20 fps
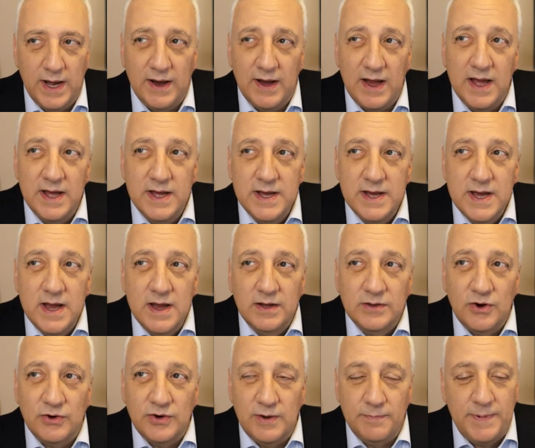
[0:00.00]
I,
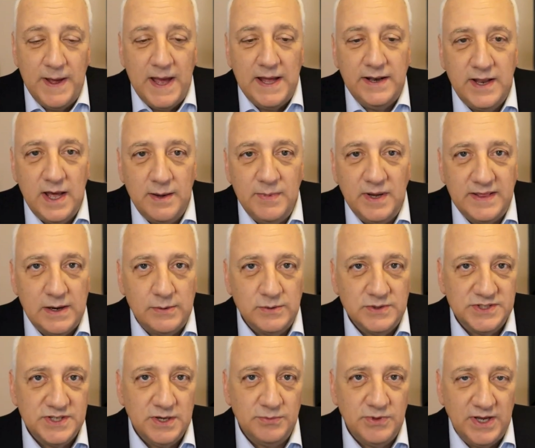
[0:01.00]
during the pandemic,
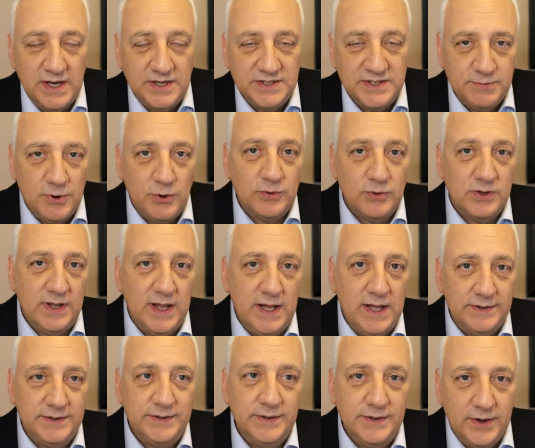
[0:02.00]
that was something I spoke a
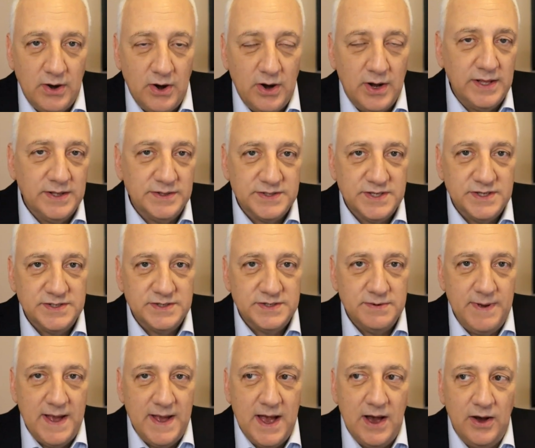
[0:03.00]
lot to audiences
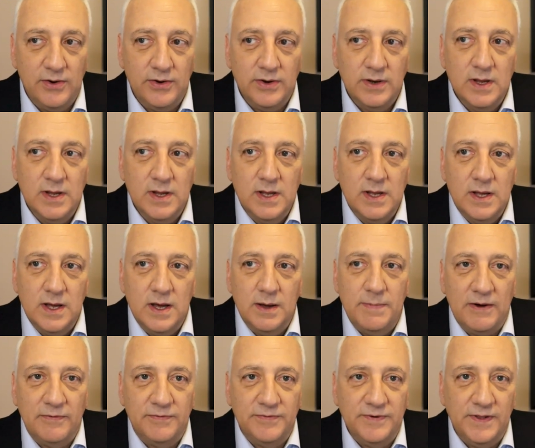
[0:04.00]
about
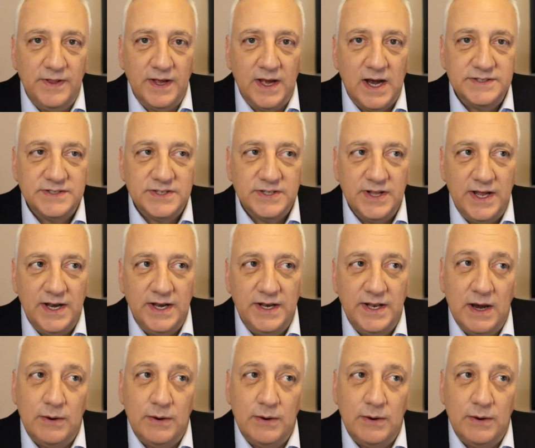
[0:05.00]
about feeling isolated.